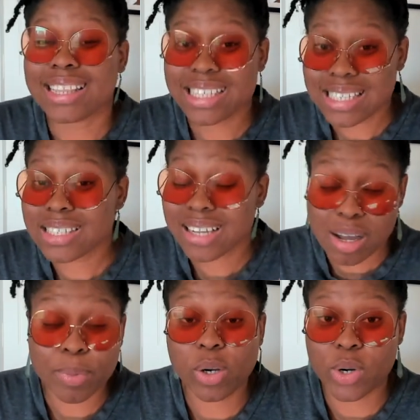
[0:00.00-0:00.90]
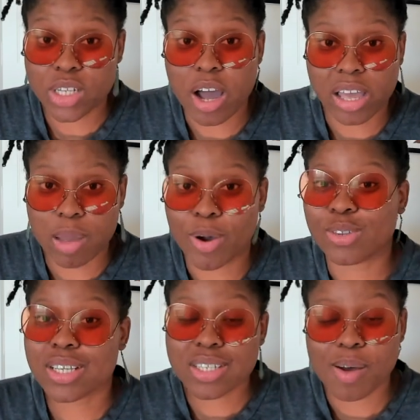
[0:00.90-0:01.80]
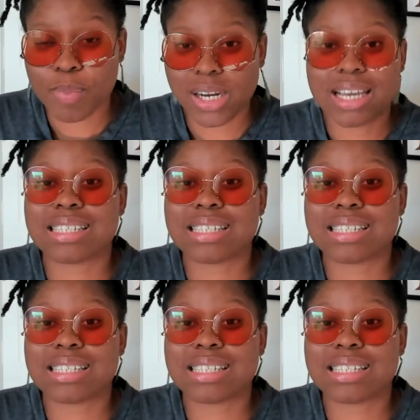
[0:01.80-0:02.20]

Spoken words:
This is the company we're talking about. This company